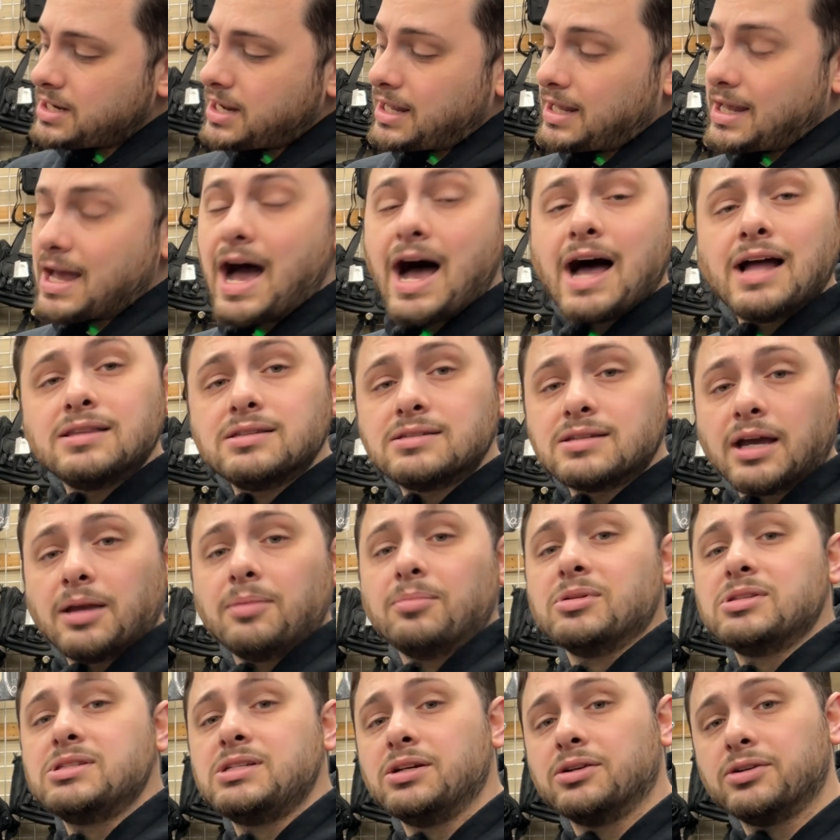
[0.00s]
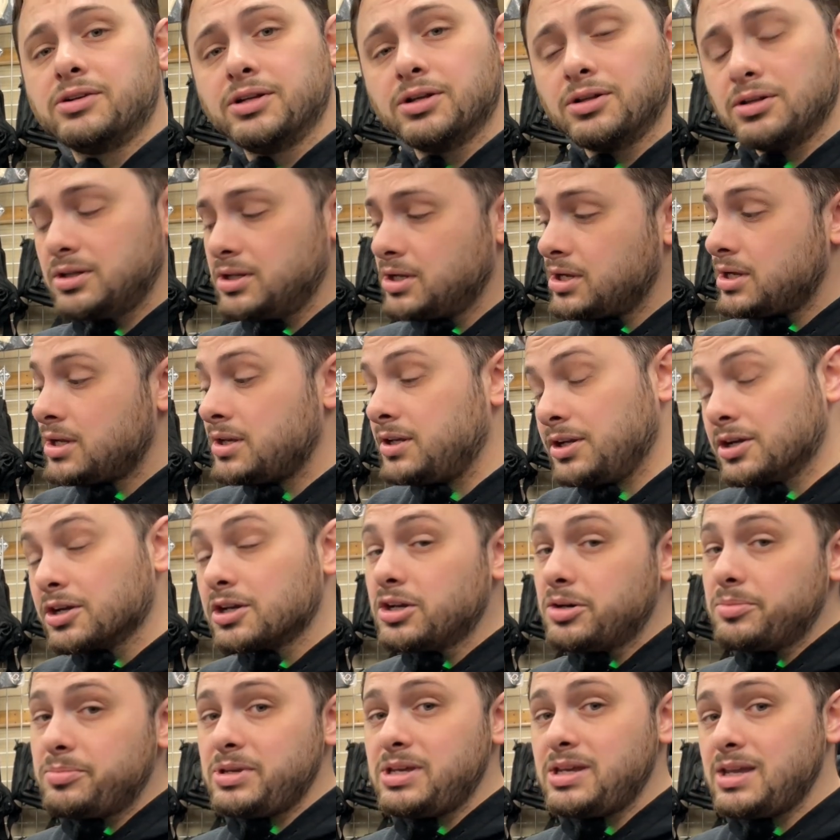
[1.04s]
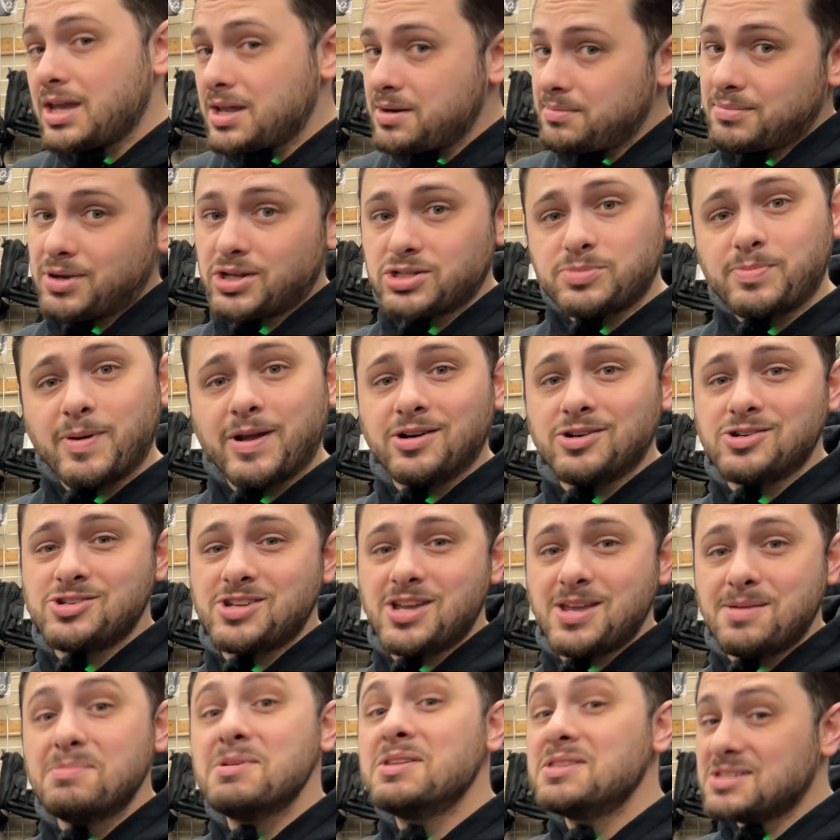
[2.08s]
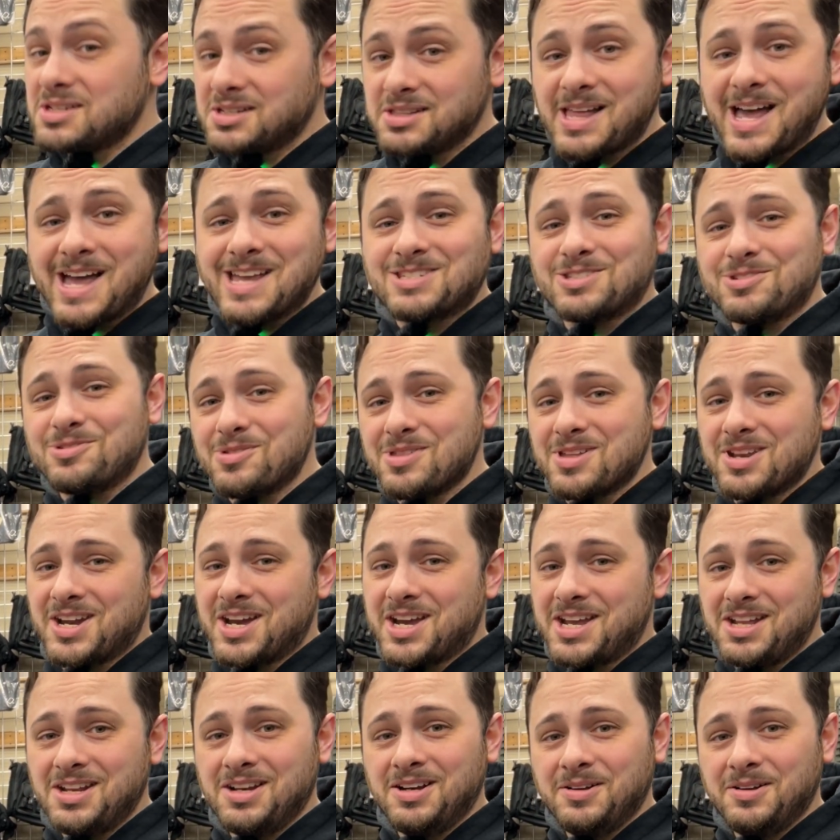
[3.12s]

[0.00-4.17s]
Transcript: a cotton type material, you're going to be in much better shape to last through the night.